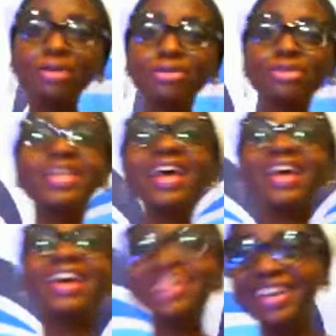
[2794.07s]

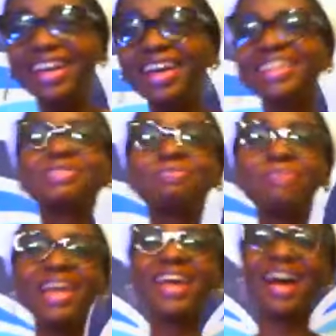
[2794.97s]
Today is
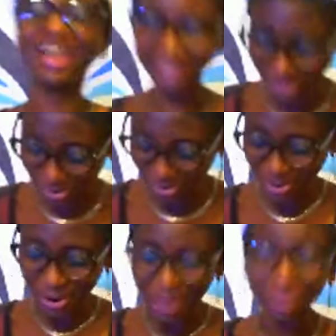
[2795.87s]
prayer, you know,
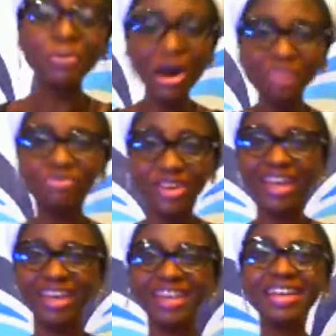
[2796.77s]

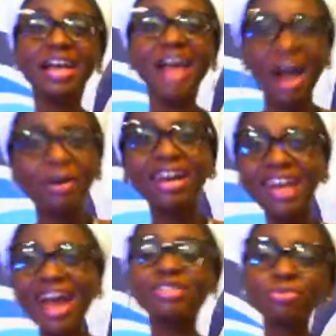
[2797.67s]
warfare. Our
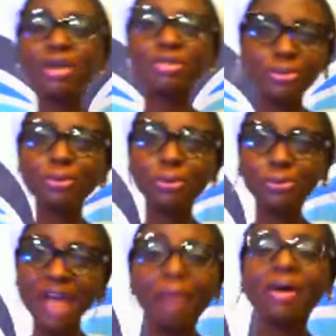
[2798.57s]
lives must be
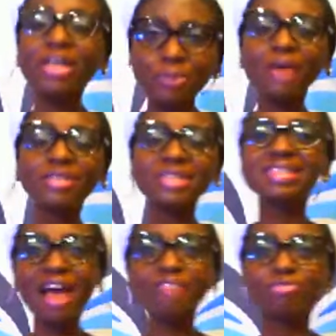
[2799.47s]
good. Our spouse's
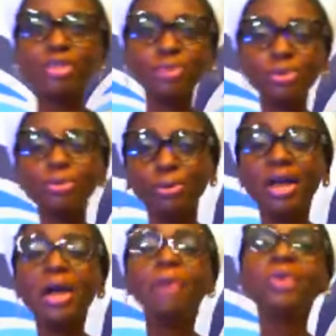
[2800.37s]
life must be good.
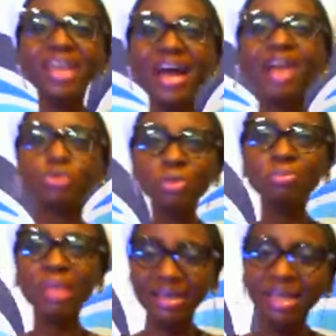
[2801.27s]
We as
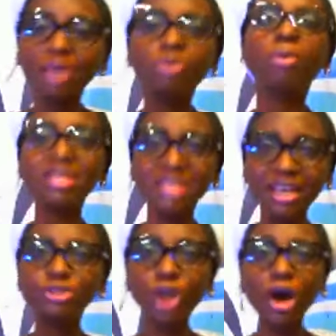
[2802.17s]
women, we must
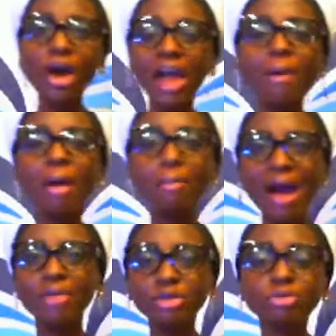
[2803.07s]
enjoy our
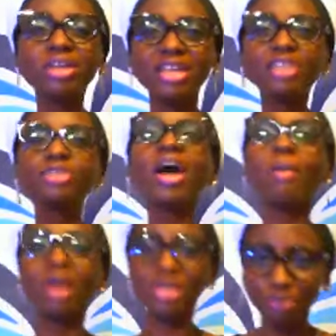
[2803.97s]
marriage. We must enjoy
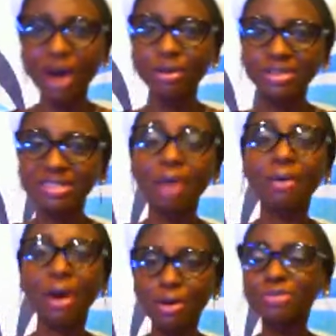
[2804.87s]
our spouses,
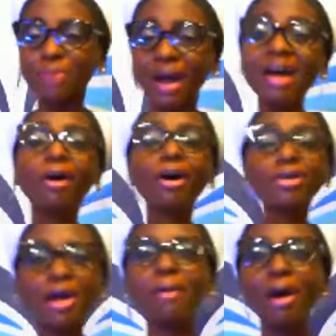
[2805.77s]
our husband.
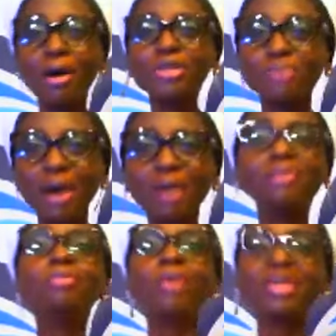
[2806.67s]
Also our husband,
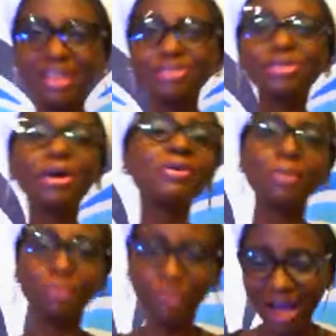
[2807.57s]
we must enjoy
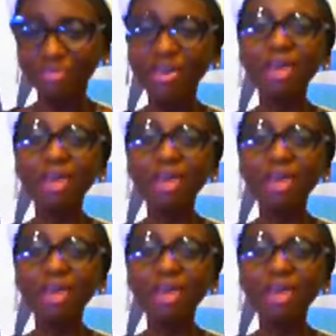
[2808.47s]
your wife.